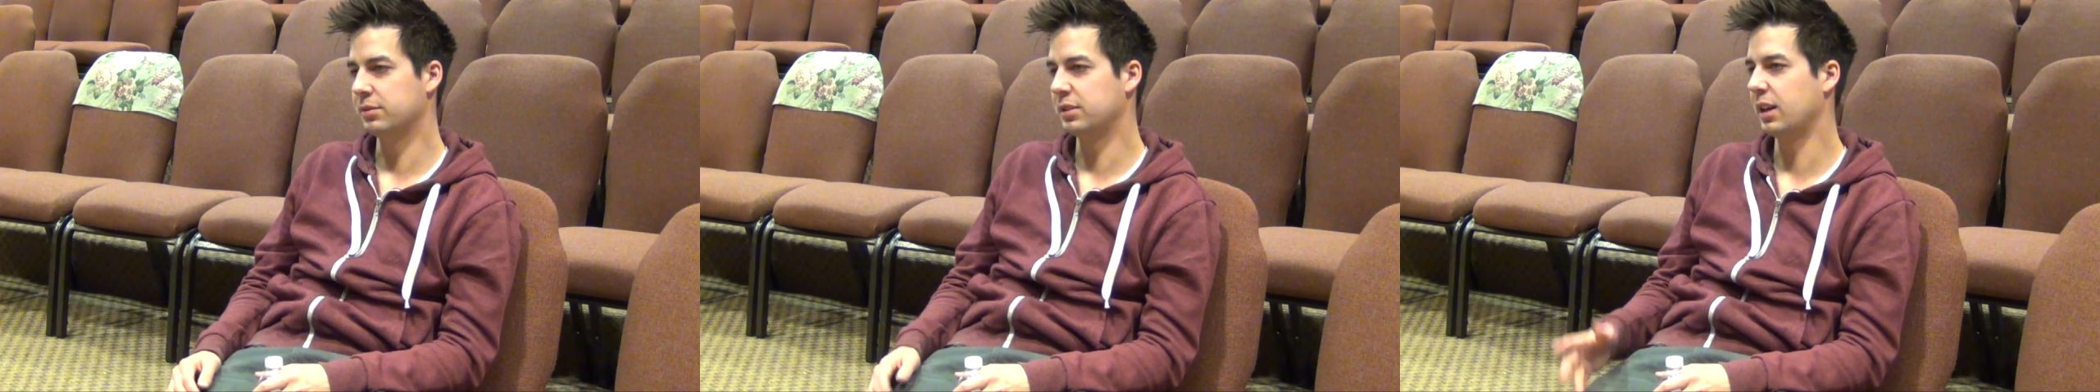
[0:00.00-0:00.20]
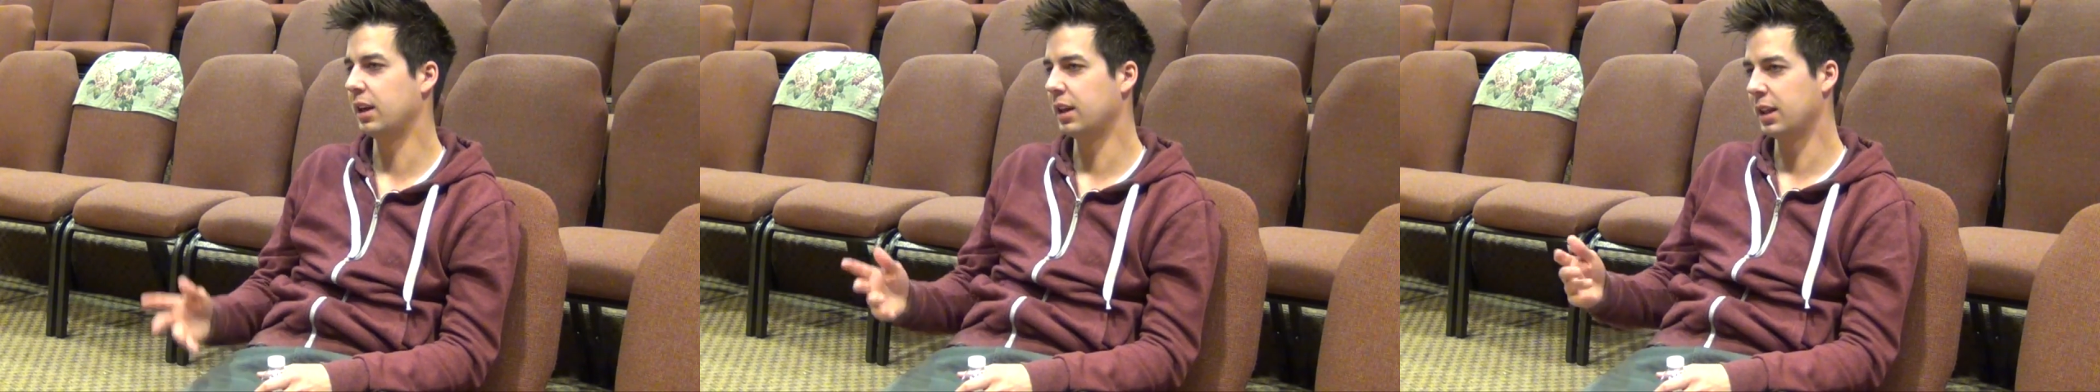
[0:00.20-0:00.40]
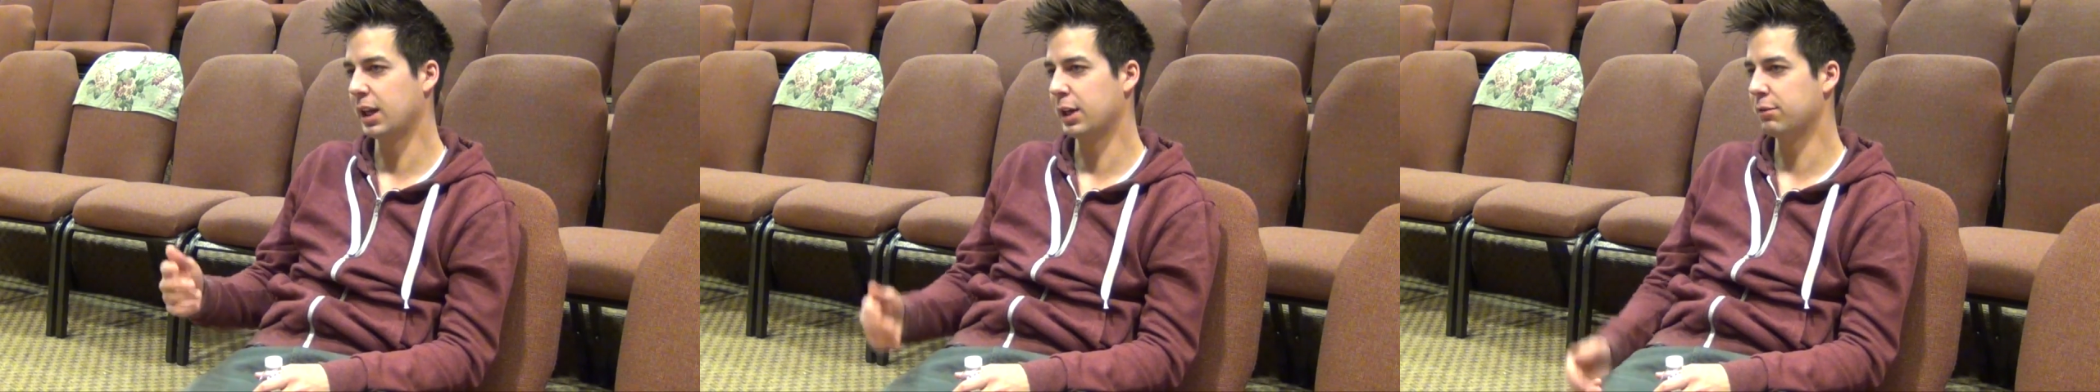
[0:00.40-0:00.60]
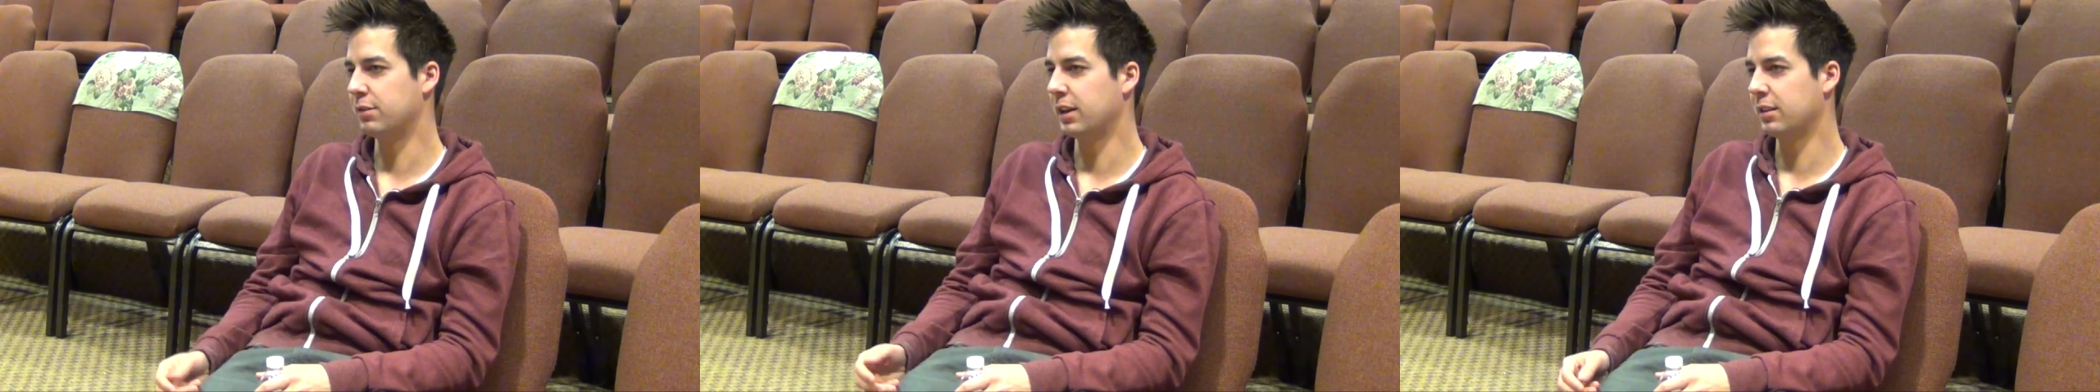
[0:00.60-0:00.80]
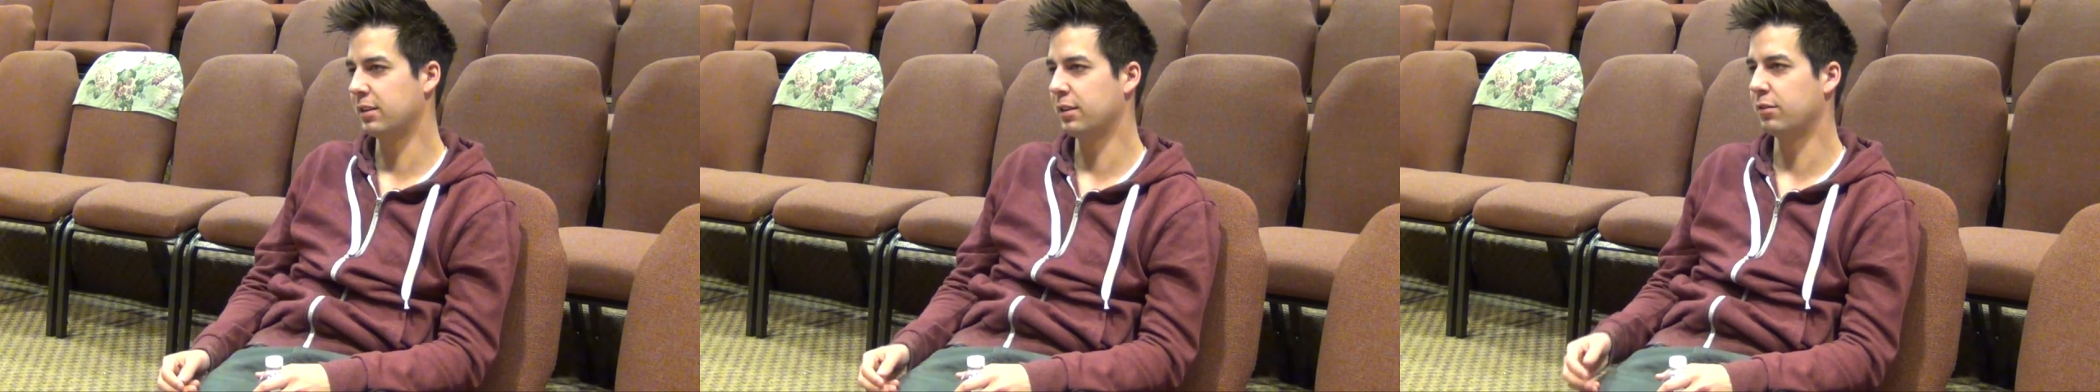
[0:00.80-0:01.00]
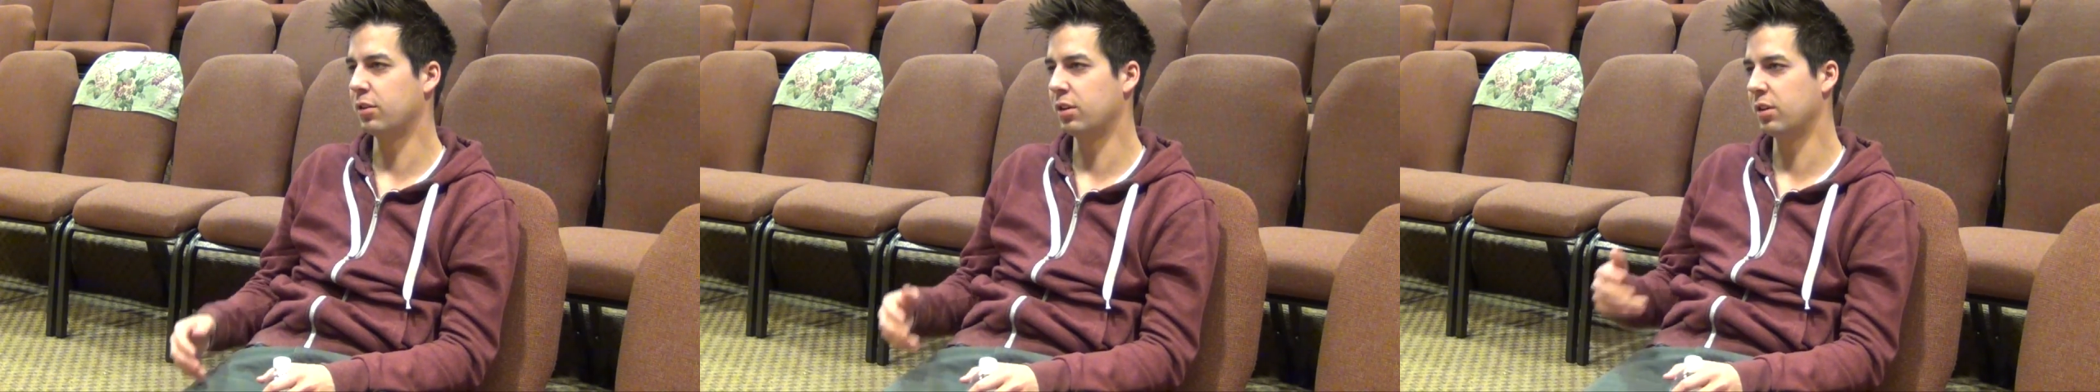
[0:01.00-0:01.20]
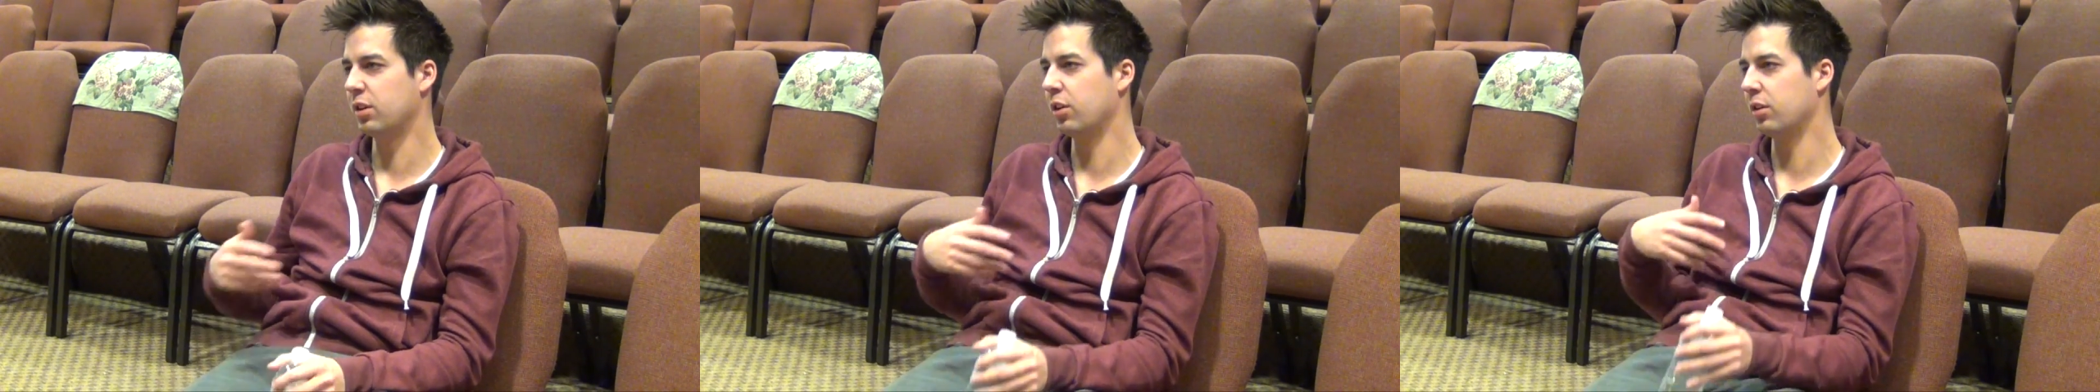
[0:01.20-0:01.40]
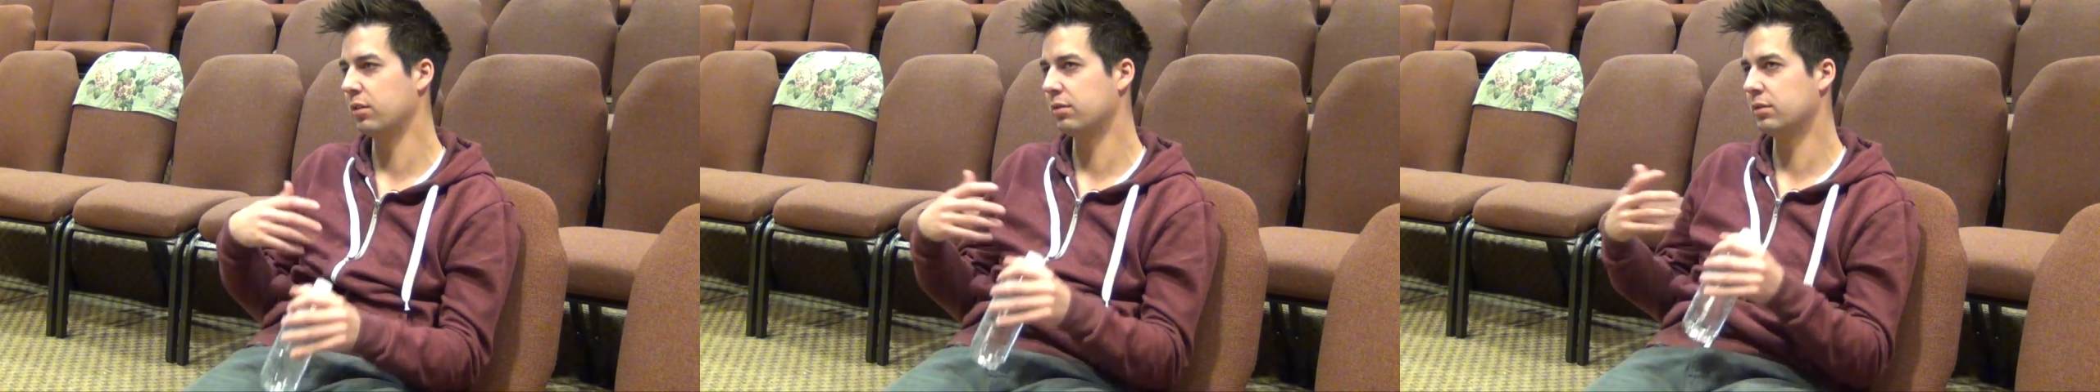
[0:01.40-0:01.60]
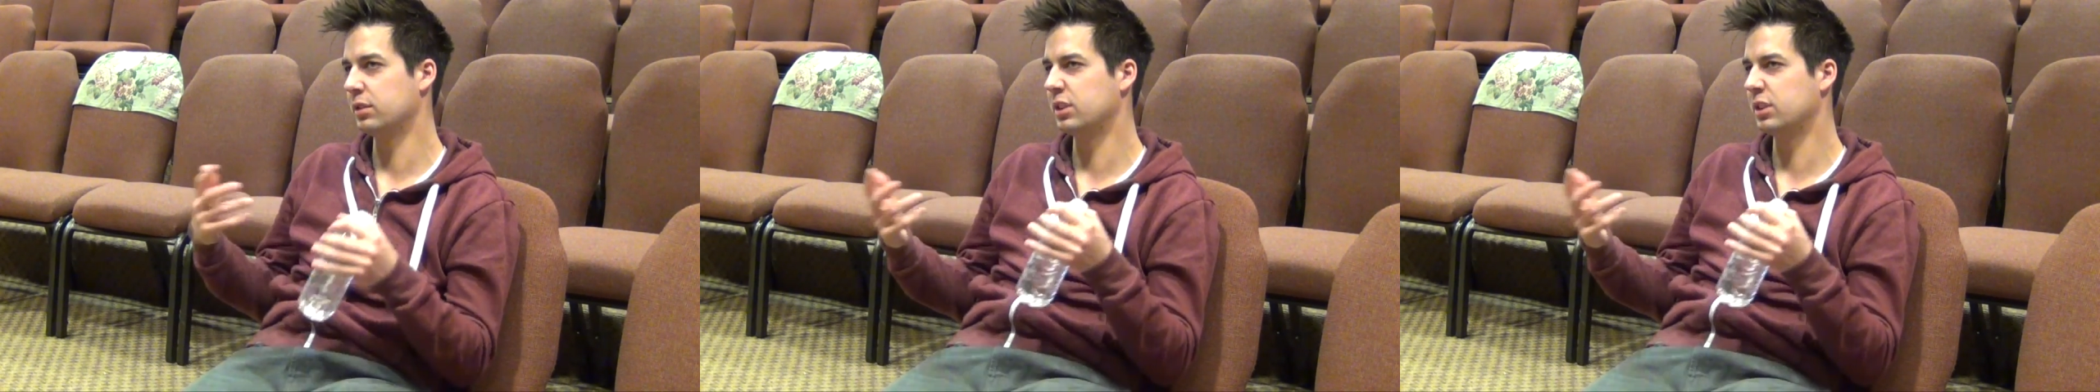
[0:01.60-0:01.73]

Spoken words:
say anything offensive or